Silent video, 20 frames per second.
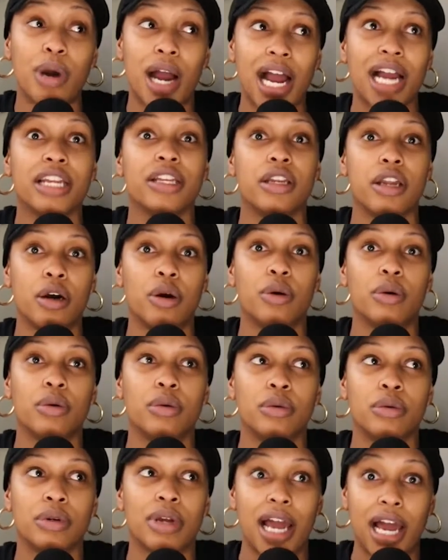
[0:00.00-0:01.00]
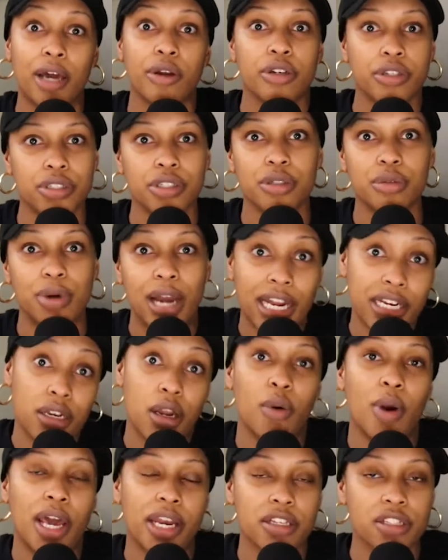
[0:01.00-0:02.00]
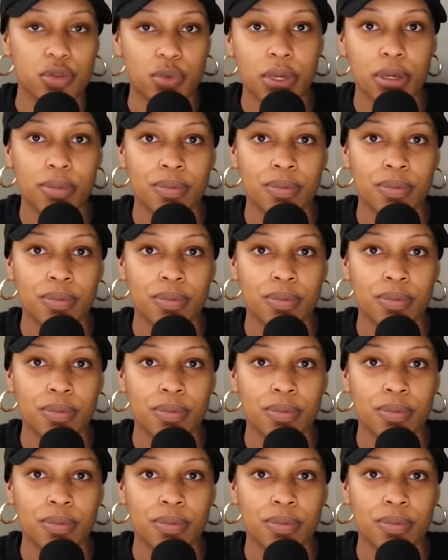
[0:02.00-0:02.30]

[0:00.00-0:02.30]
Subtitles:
I know how to do. I know how to swim.